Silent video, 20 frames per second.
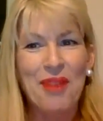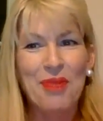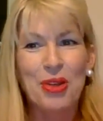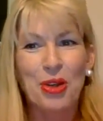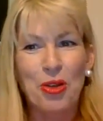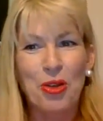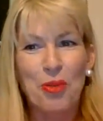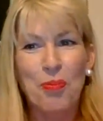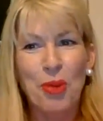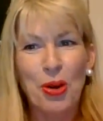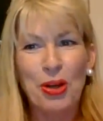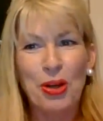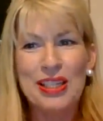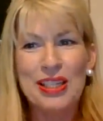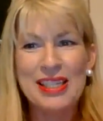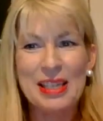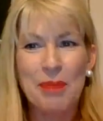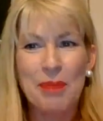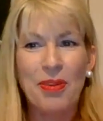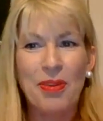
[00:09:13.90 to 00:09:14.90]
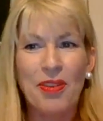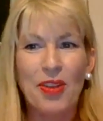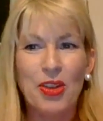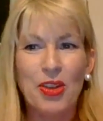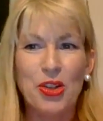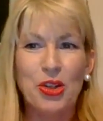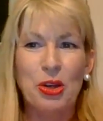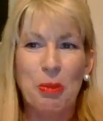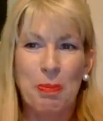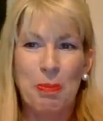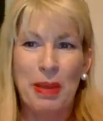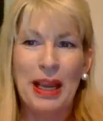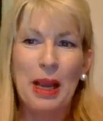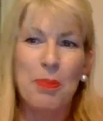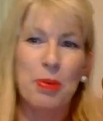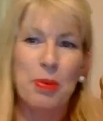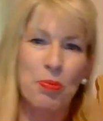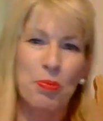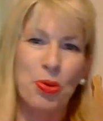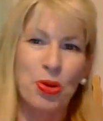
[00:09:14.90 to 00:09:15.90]
You know, the book is something that you can pick up
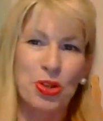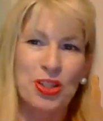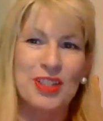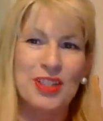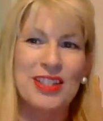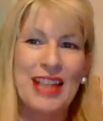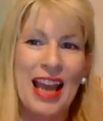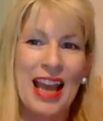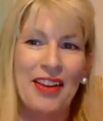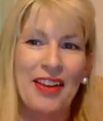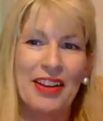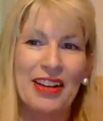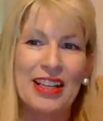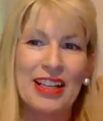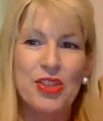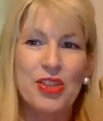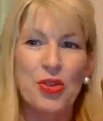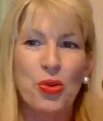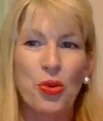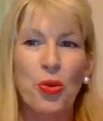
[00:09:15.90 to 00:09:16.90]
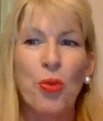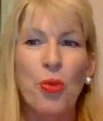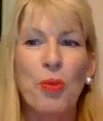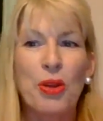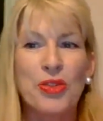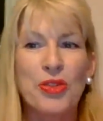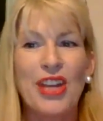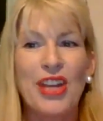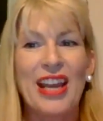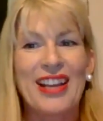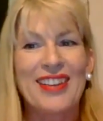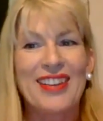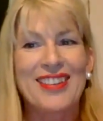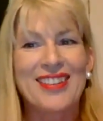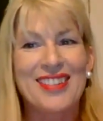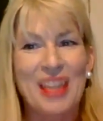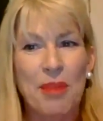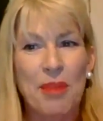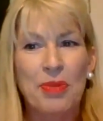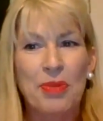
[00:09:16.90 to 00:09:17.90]
and put down, and it's almost
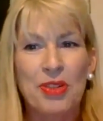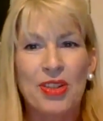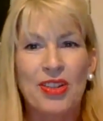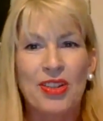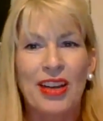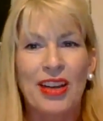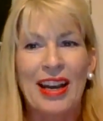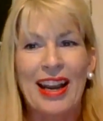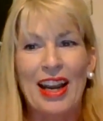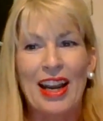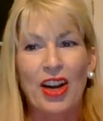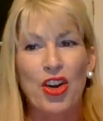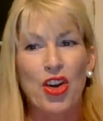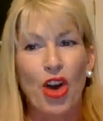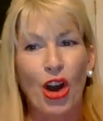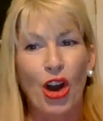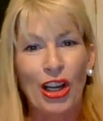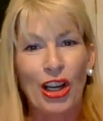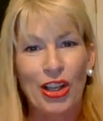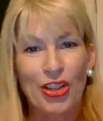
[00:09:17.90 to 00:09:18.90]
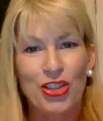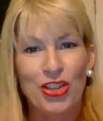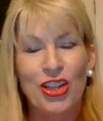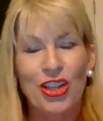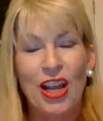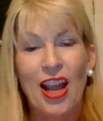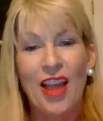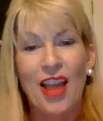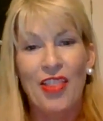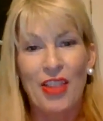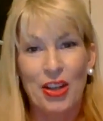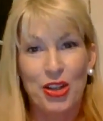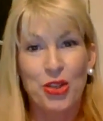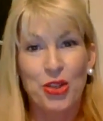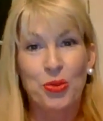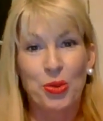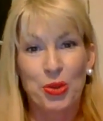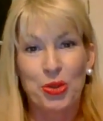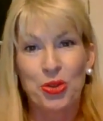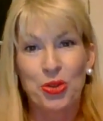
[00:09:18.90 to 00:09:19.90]
accepted and acknowledged
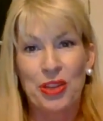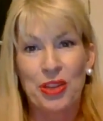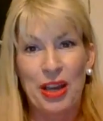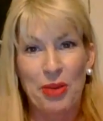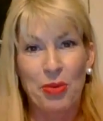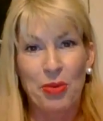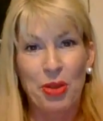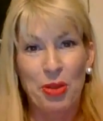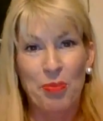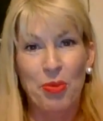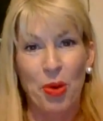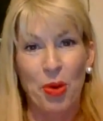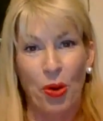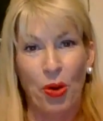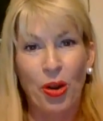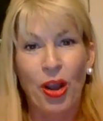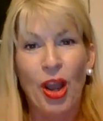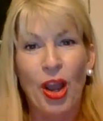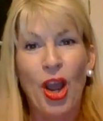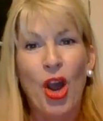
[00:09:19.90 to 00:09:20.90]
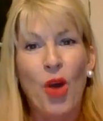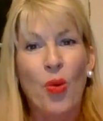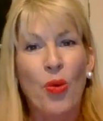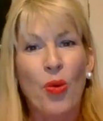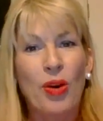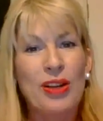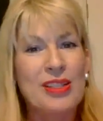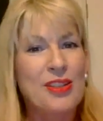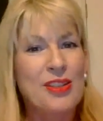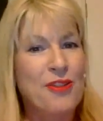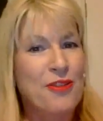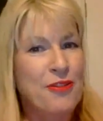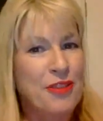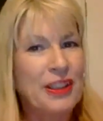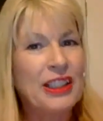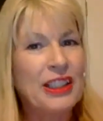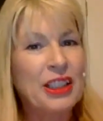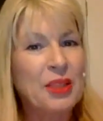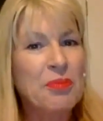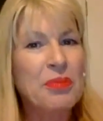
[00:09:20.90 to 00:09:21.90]
that you will do that with a book. Whereas a
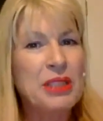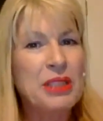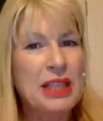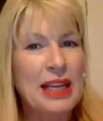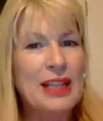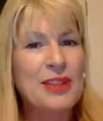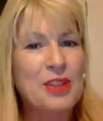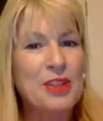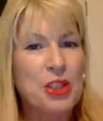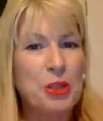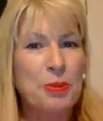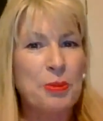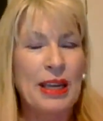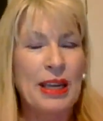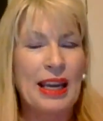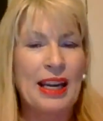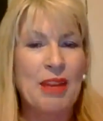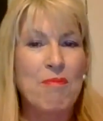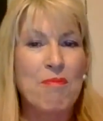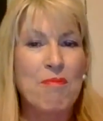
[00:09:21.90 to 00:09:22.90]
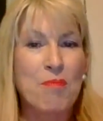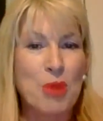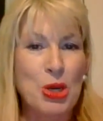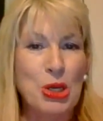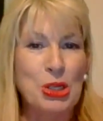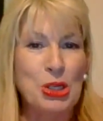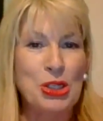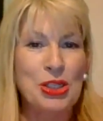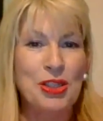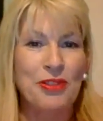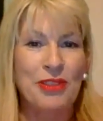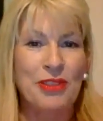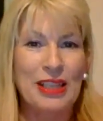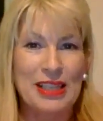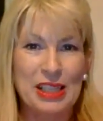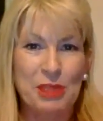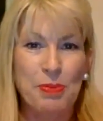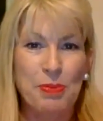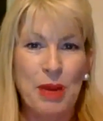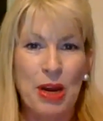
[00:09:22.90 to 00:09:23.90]
film tends to be an immersive
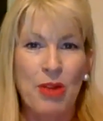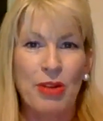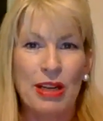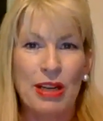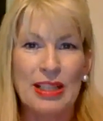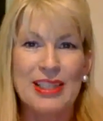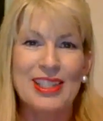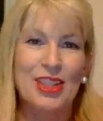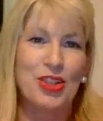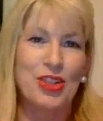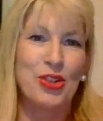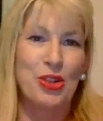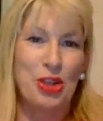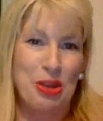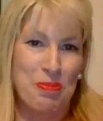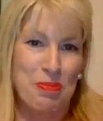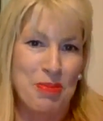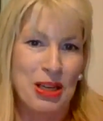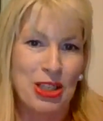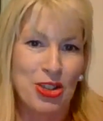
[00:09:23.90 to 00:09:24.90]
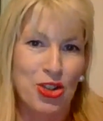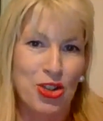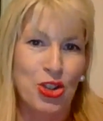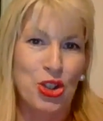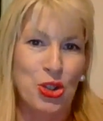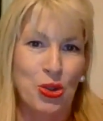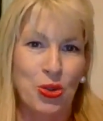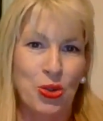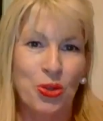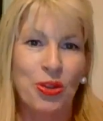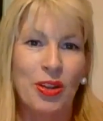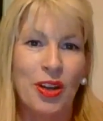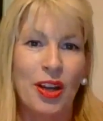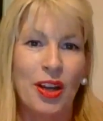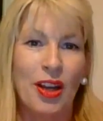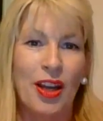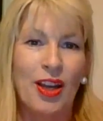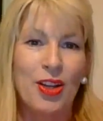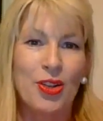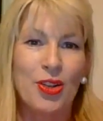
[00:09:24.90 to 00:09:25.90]
experience that you commit
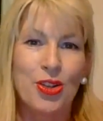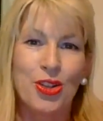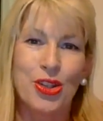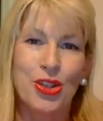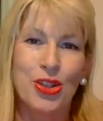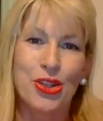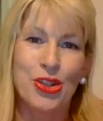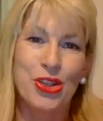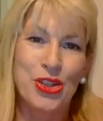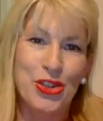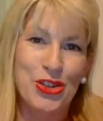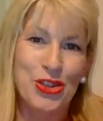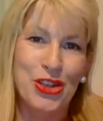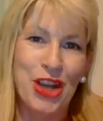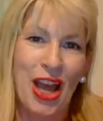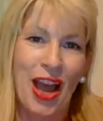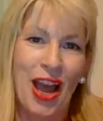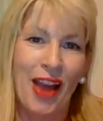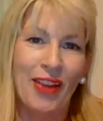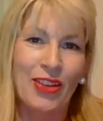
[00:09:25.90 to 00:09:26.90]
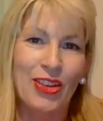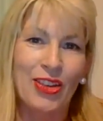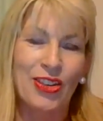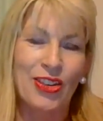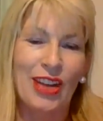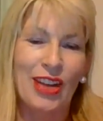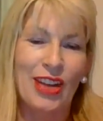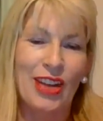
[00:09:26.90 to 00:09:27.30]
to start